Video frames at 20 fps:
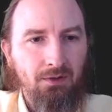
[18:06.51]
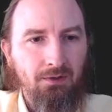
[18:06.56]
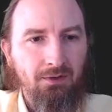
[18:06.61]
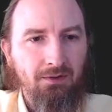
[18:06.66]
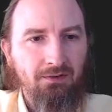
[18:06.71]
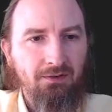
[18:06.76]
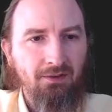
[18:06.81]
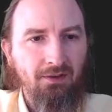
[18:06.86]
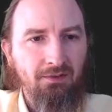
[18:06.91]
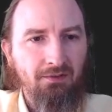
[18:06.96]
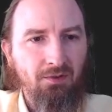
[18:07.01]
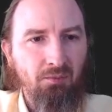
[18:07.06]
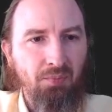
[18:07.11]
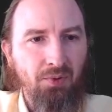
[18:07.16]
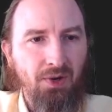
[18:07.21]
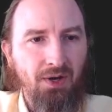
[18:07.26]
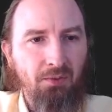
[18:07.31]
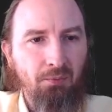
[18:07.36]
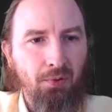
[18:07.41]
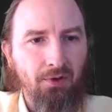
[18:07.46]
let's set some
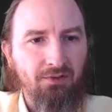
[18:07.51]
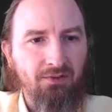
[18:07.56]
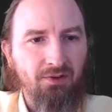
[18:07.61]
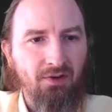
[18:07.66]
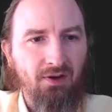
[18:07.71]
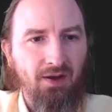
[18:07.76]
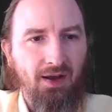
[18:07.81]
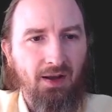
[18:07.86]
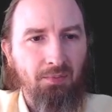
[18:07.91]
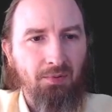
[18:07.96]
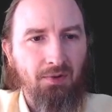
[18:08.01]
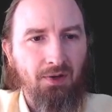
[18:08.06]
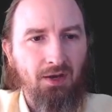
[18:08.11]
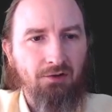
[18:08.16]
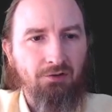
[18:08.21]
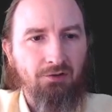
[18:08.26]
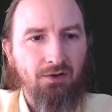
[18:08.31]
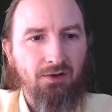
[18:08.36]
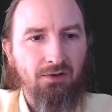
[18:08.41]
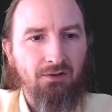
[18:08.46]
breakpoints in our
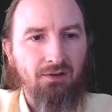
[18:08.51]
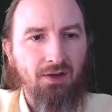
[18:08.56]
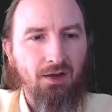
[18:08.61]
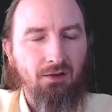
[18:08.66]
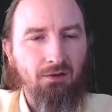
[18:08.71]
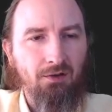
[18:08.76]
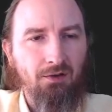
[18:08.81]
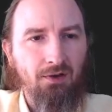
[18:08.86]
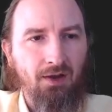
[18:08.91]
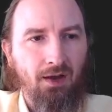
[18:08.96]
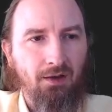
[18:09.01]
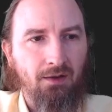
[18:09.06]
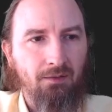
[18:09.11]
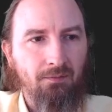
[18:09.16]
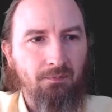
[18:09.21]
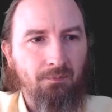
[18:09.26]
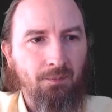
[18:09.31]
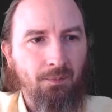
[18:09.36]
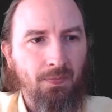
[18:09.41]
application and take a look at it.